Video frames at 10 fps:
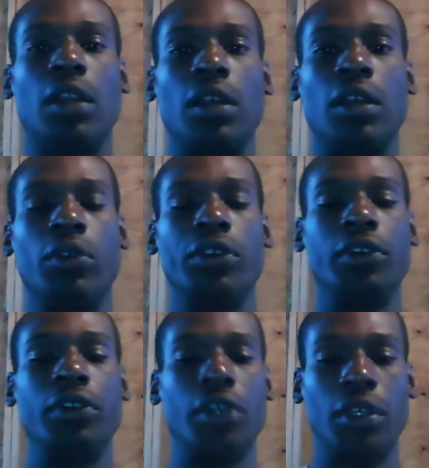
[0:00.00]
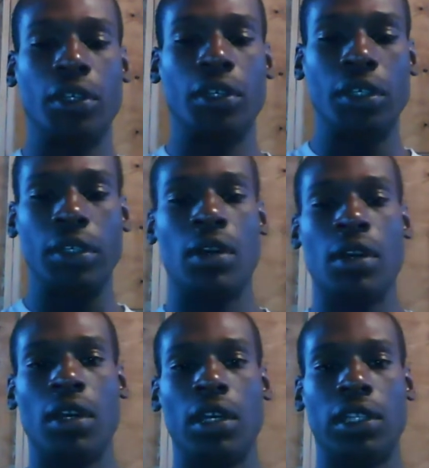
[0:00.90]
when you're looking good,
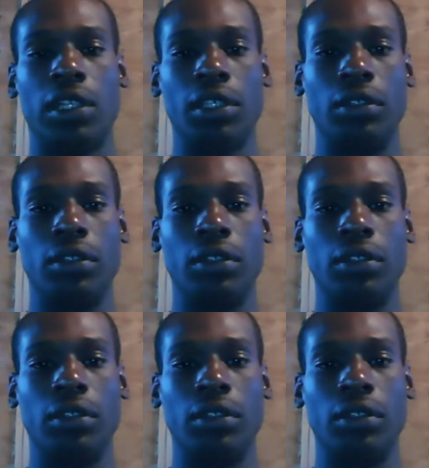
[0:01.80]
clean.